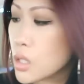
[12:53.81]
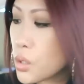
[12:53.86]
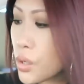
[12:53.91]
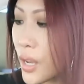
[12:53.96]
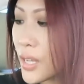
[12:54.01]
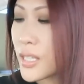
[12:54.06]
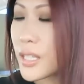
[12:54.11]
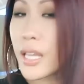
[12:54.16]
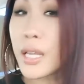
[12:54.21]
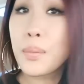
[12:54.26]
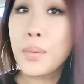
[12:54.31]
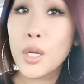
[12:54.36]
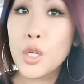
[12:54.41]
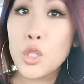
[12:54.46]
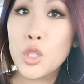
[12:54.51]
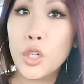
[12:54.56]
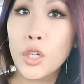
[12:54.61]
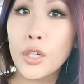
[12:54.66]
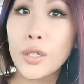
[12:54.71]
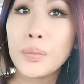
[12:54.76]
You guys like my
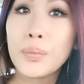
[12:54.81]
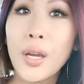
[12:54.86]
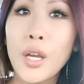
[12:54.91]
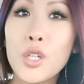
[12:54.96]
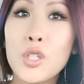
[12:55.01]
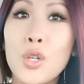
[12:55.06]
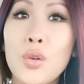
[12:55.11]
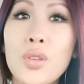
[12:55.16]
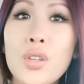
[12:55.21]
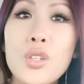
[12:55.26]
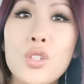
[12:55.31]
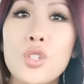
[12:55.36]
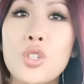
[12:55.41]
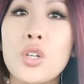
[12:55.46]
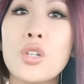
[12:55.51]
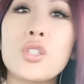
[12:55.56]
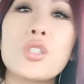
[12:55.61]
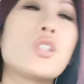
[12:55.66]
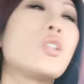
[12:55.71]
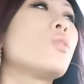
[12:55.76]
shirt? I showed this
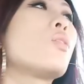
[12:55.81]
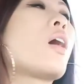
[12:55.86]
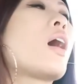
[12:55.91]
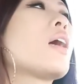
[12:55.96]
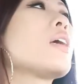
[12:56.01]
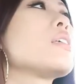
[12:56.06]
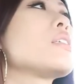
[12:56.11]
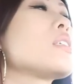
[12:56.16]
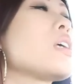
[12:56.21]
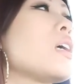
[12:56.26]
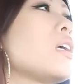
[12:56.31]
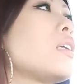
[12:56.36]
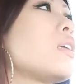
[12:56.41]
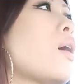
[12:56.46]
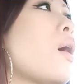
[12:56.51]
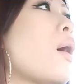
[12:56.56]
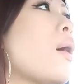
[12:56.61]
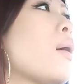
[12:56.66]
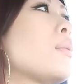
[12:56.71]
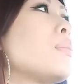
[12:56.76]
shirt to you guys in
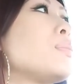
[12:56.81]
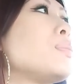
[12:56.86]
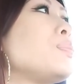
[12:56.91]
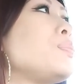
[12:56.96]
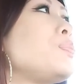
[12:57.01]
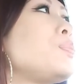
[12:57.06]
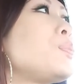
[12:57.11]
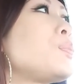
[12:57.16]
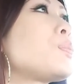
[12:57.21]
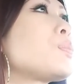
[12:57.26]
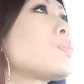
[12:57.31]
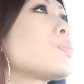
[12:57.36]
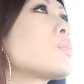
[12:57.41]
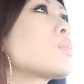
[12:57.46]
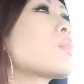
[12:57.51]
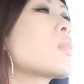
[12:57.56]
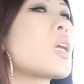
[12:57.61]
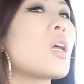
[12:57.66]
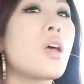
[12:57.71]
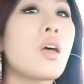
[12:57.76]
um
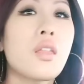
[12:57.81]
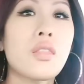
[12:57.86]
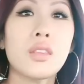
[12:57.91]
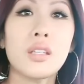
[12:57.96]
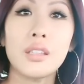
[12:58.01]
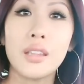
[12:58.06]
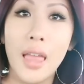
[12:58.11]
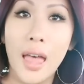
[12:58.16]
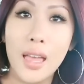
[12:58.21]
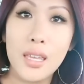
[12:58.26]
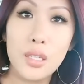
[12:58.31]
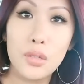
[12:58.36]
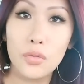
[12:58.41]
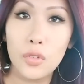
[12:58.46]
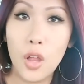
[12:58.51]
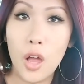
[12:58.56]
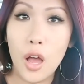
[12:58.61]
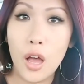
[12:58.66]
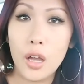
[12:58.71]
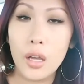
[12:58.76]
the last
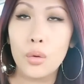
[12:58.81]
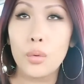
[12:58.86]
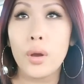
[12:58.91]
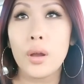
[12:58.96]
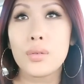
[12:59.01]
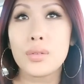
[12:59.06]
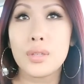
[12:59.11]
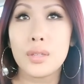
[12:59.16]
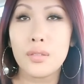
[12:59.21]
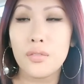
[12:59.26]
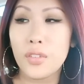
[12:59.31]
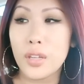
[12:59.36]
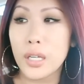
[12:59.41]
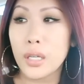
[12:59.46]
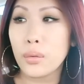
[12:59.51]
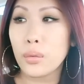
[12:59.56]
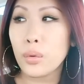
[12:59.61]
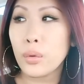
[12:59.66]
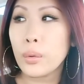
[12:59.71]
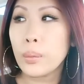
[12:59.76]
vlog where I was in the
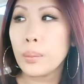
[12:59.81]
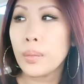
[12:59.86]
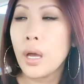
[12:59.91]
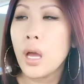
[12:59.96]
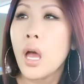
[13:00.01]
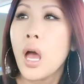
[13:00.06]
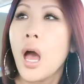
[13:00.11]
fitting room.